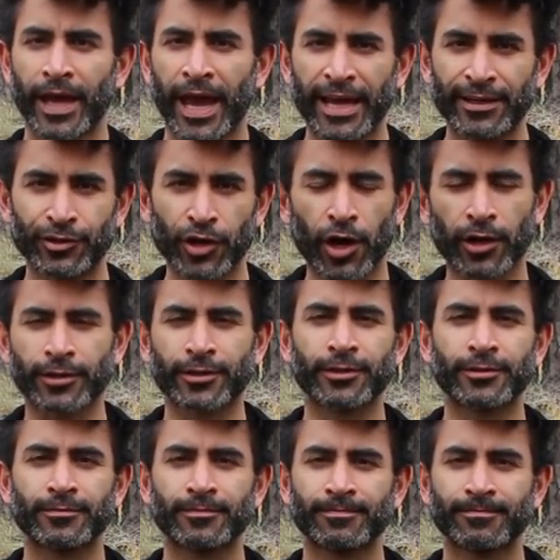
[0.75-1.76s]
Hey, Doc,
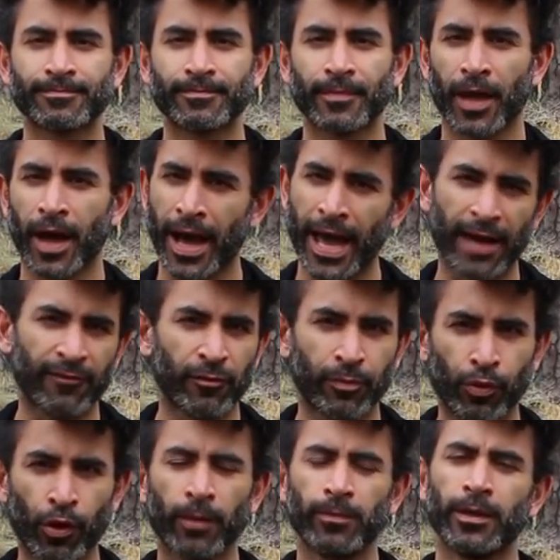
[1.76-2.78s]
I have a
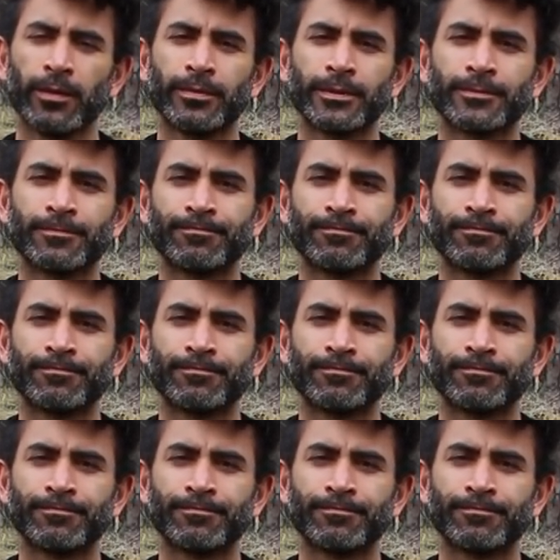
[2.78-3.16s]
problem.